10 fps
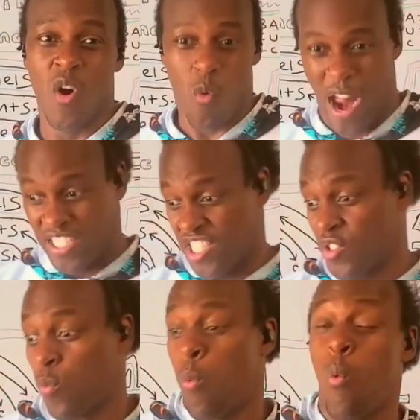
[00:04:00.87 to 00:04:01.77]
where I
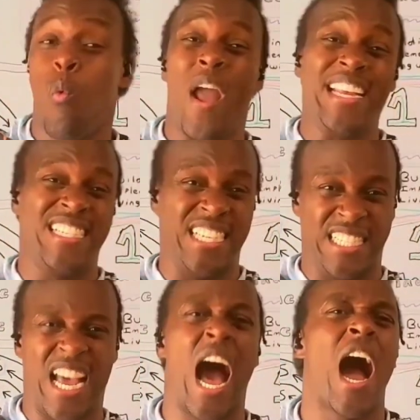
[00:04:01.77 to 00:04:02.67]
just wasted
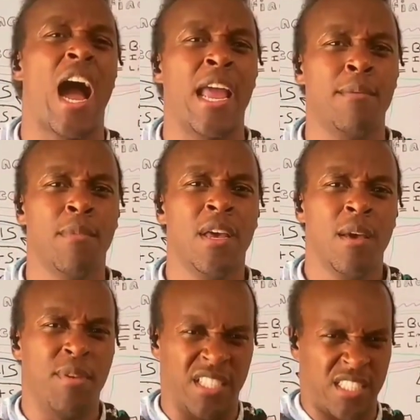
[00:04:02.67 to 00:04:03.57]
time
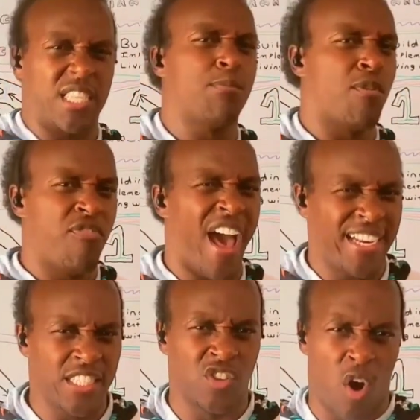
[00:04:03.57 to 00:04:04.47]
because the simple fact
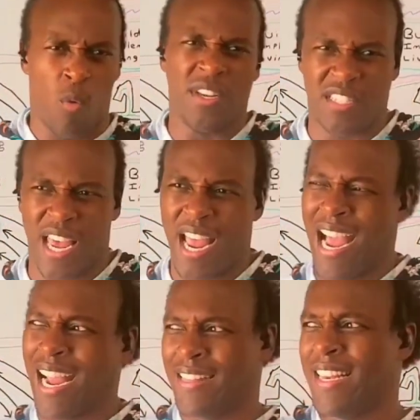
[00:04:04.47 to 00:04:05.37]
is I always say I
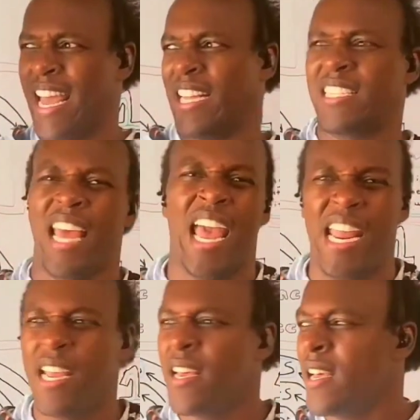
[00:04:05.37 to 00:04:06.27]
got the next
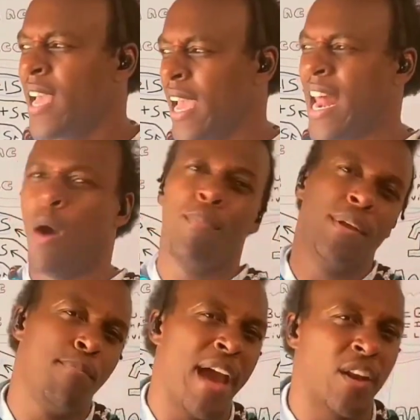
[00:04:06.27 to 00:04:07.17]
day and I'll be
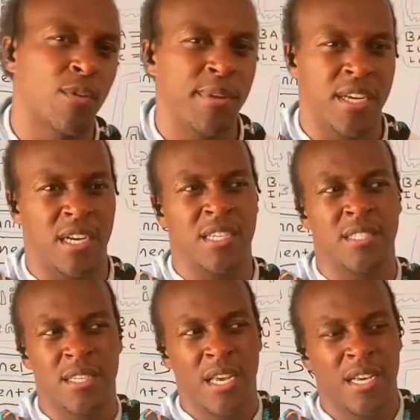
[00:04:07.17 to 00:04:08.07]
better
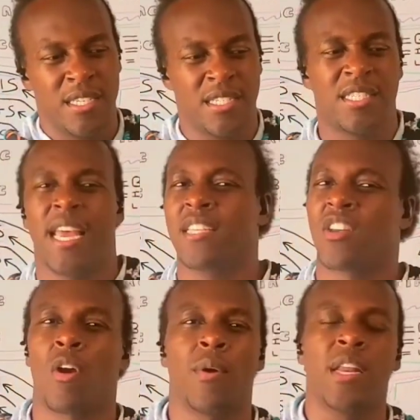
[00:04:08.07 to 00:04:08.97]
because this day is
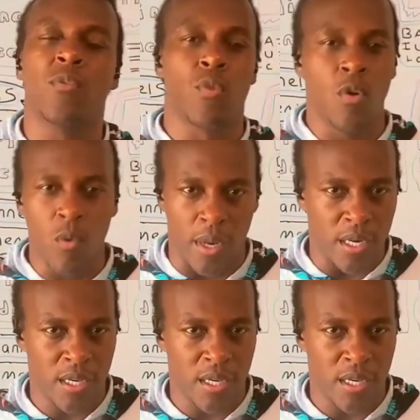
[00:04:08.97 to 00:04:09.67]
already ruined.